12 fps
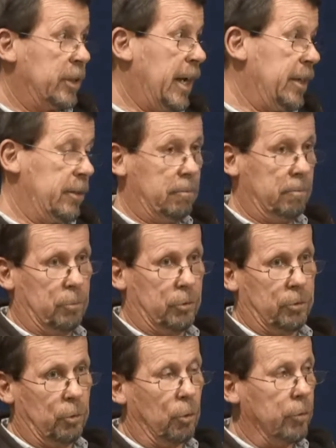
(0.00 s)

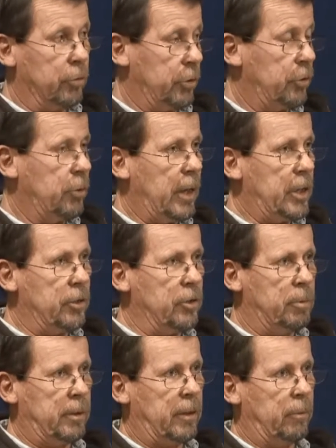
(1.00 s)
segregated sort of
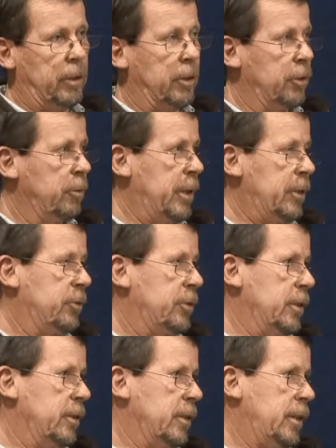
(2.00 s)
situations, but they really do
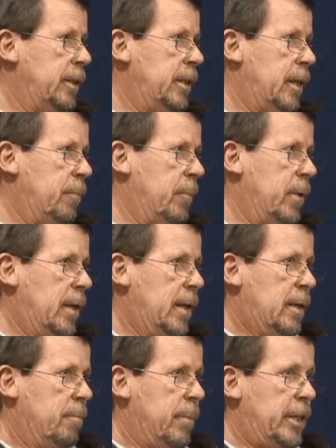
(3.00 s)
best in the
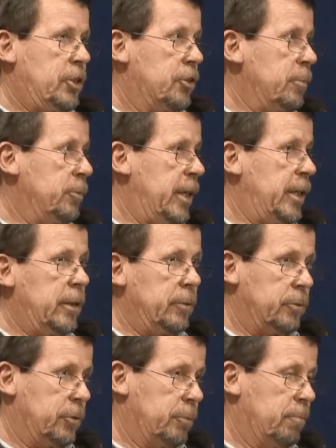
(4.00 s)
mainstream
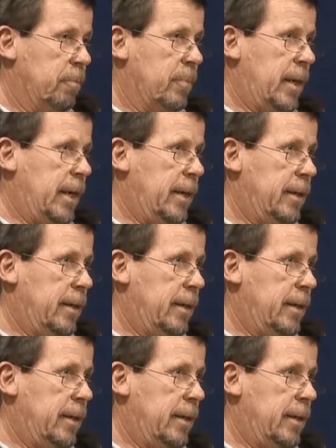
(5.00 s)
settings,